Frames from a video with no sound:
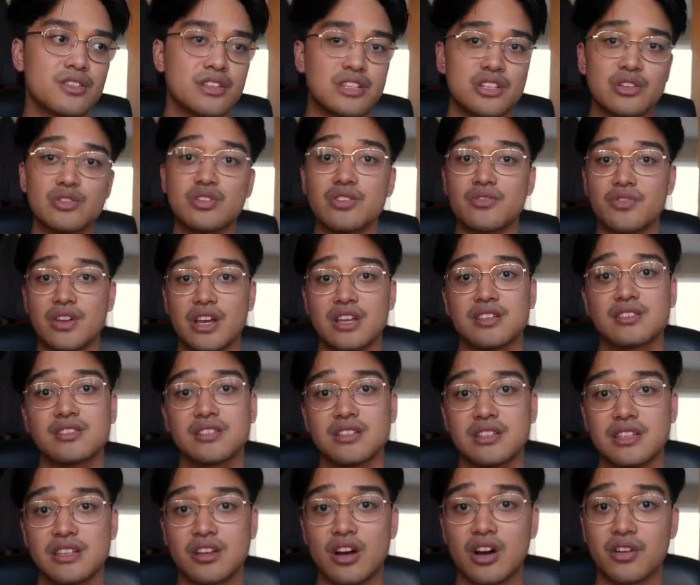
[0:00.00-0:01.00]
the
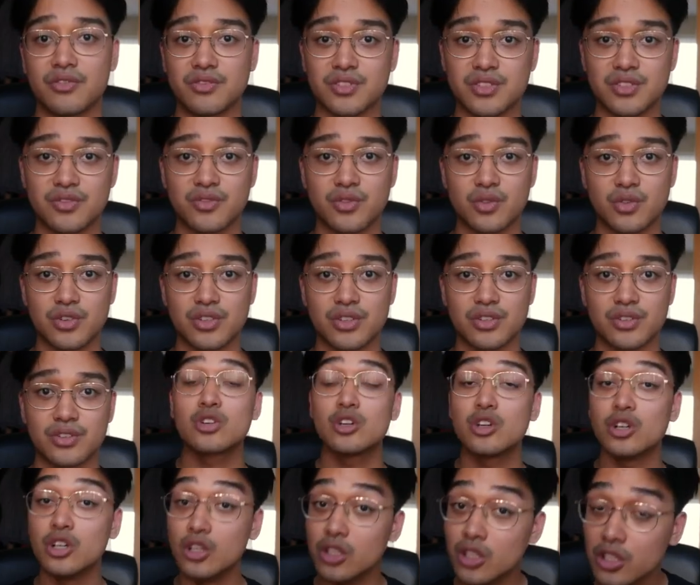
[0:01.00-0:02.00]
university offers for you. You
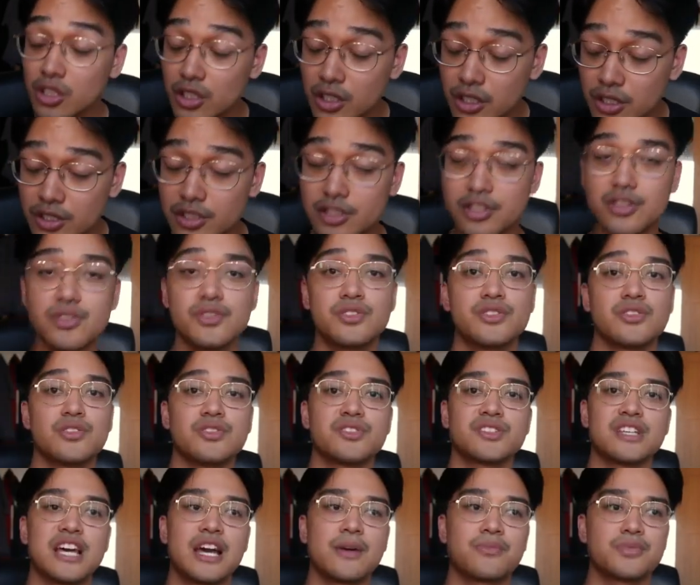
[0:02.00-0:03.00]
could use
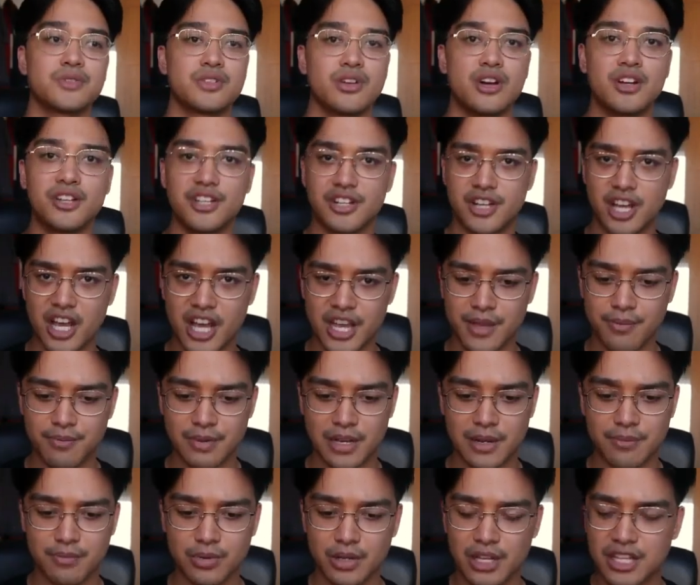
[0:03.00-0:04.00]
those apps on an
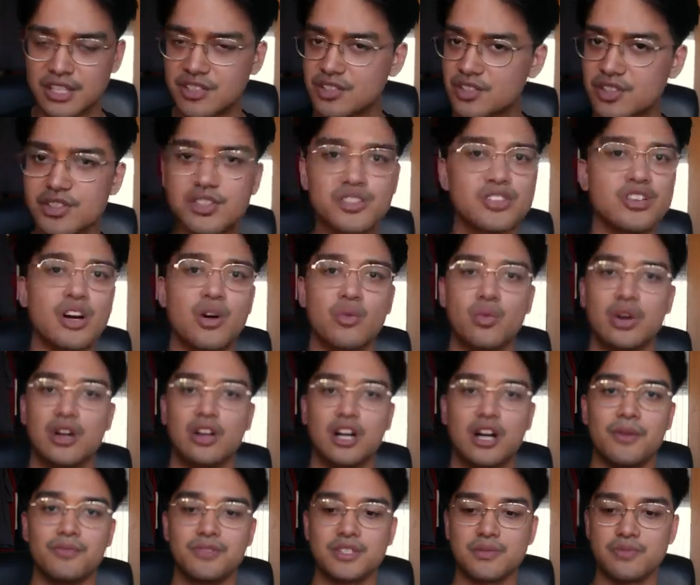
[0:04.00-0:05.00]
iPad, but it's just not well
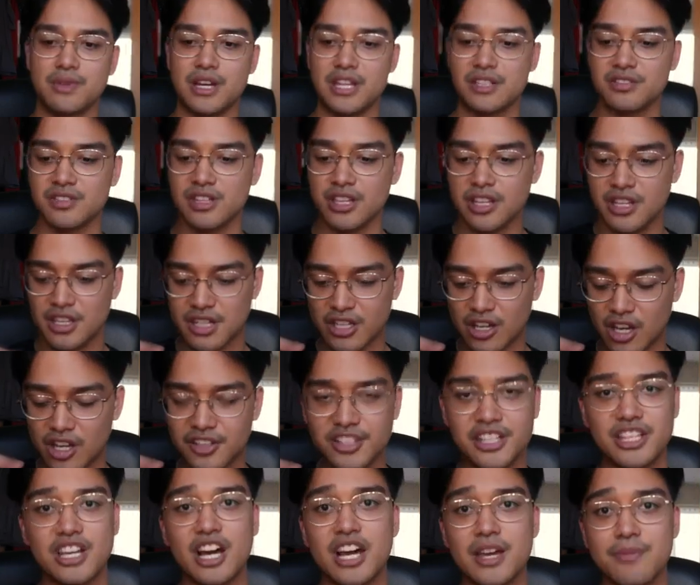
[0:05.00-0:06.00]
optimized. On
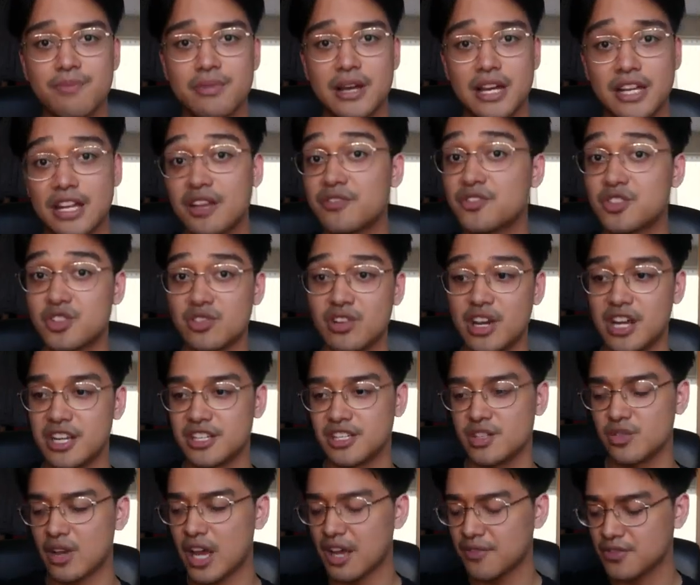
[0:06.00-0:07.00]
the iPad, I've
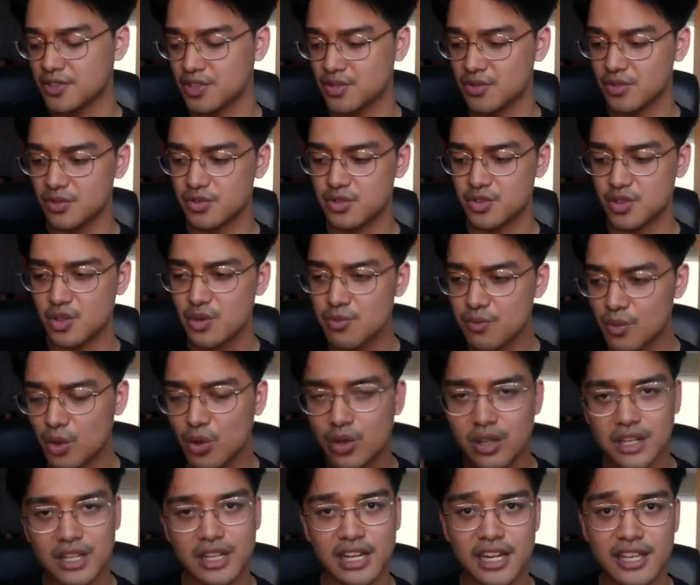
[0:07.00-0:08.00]
tried, you have to do
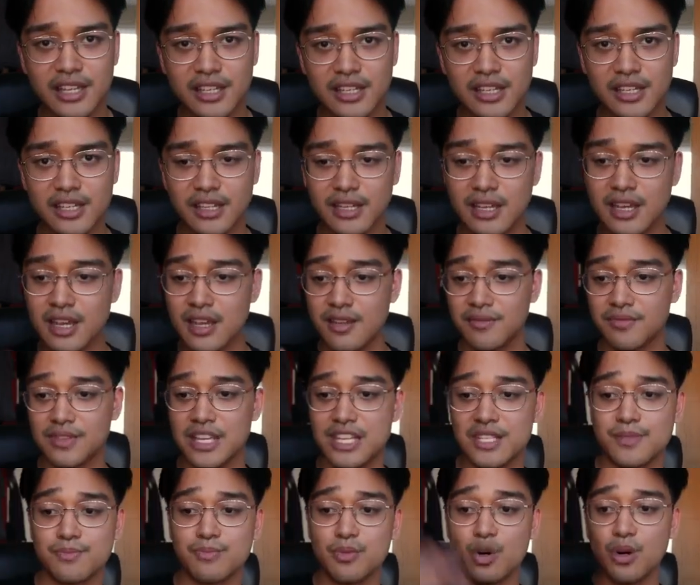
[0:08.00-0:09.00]
more clicking,
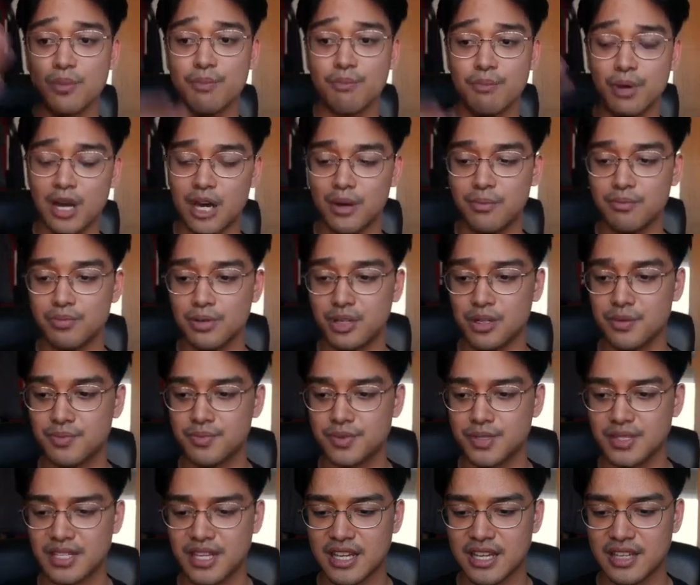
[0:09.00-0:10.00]
there's more
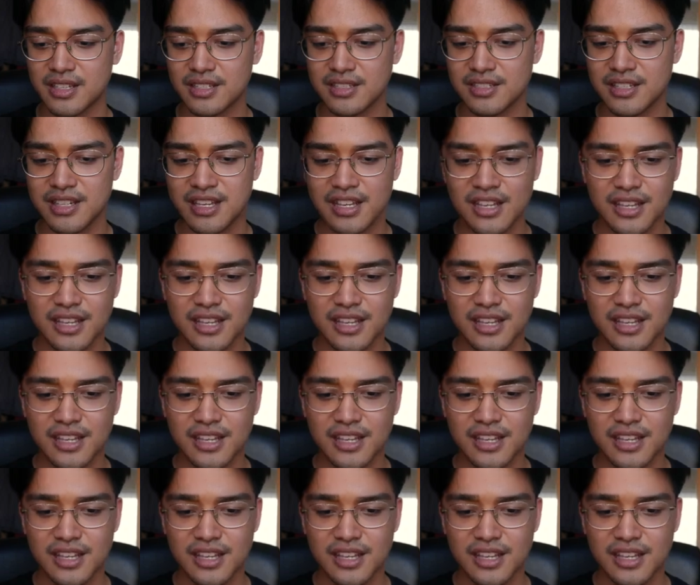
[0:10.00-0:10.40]
pop-ups, and